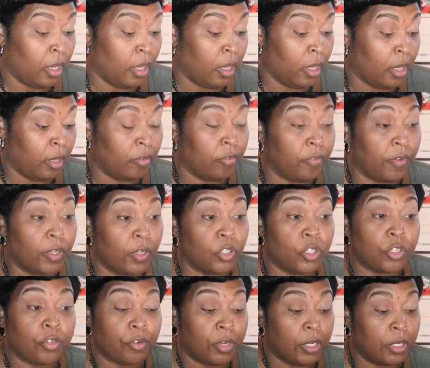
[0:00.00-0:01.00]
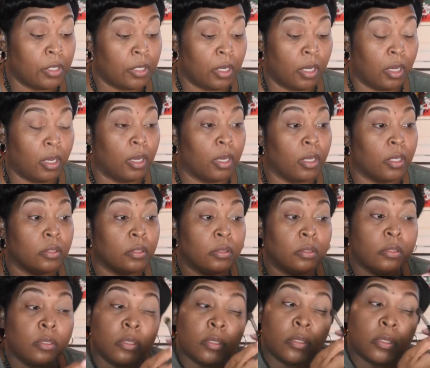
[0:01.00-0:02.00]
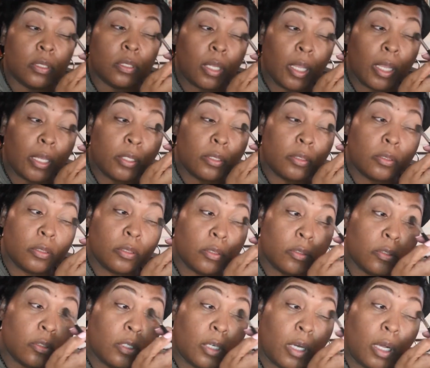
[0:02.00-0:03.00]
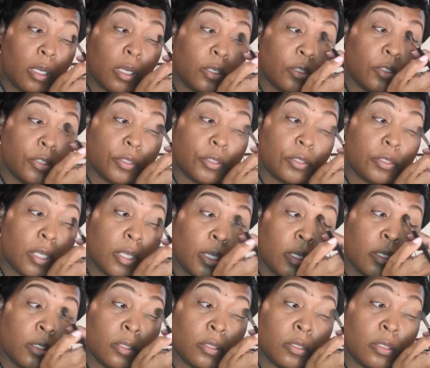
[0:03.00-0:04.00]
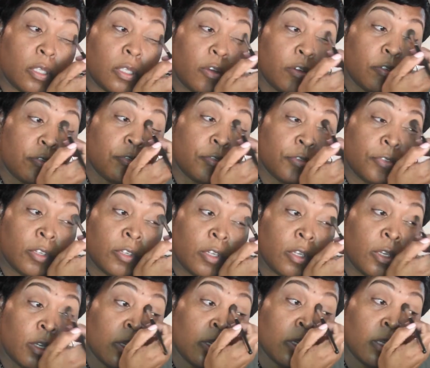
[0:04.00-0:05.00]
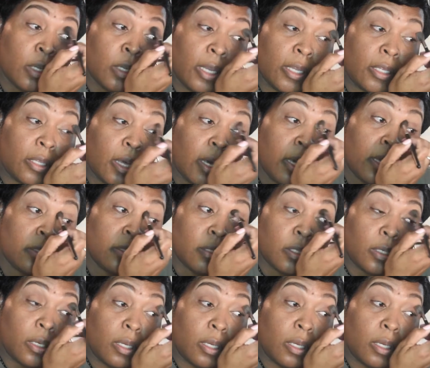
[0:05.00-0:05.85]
adventuring on like colors and stuff like that.